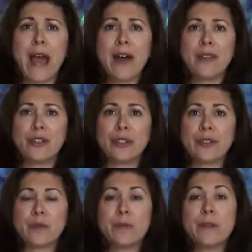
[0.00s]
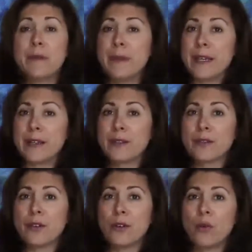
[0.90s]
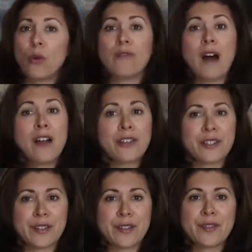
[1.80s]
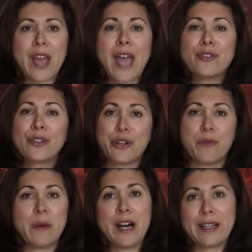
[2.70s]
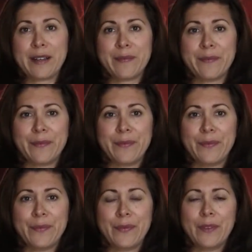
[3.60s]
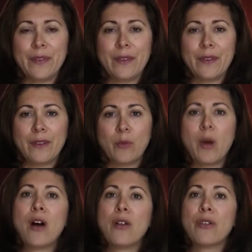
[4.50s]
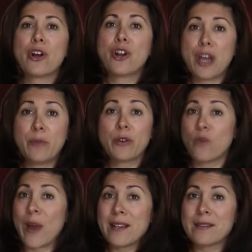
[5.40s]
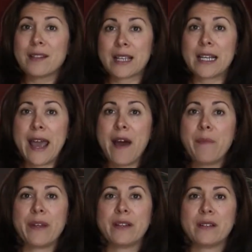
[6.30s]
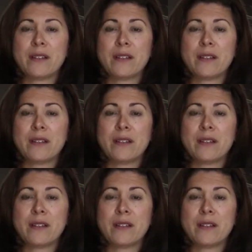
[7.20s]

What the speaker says: pathogens, BBPs, or viruses enter your body? Well, there are a number of ways this can happen,